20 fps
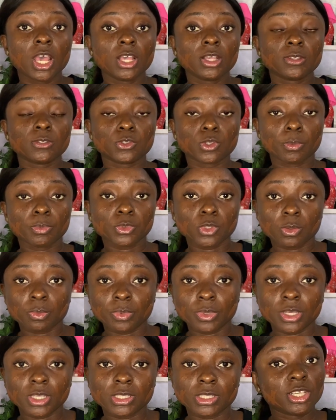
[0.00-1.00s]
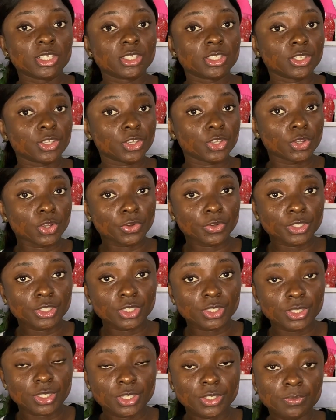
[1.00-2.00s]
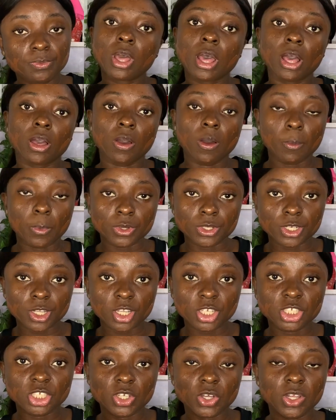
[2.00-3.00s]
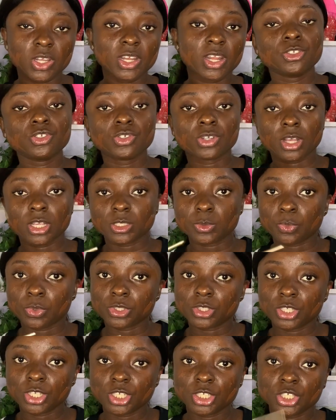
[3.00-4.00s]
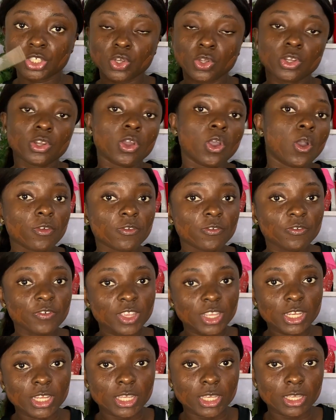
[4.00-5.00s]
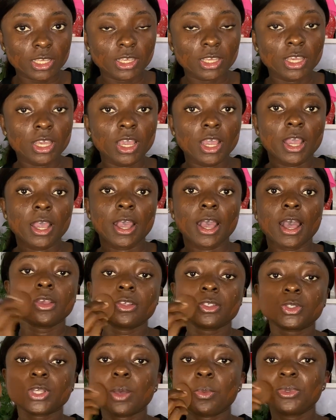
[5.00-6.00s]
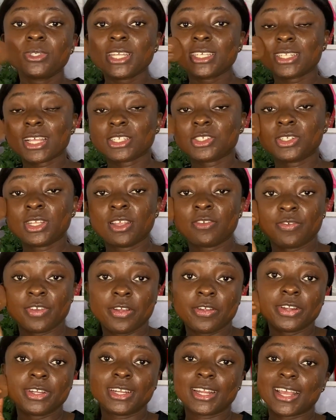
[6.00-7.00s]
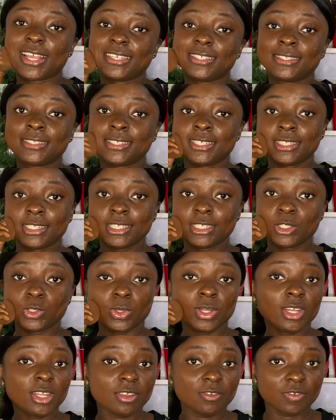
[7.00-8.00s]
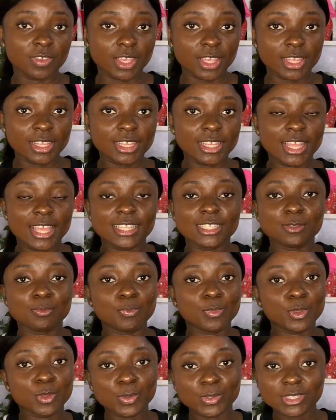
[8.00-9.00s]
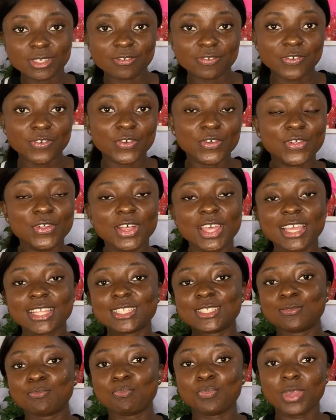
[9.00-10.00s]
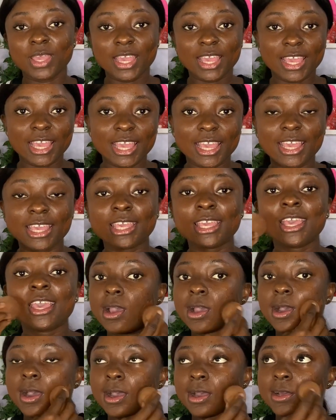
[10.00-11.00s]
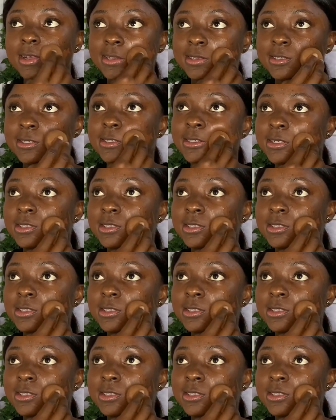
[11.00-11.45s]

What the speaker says: subtopics: security, accommodation, transportation, feeding. So Abuja is actually a very nice city to live in. It's beautiful, it's big, and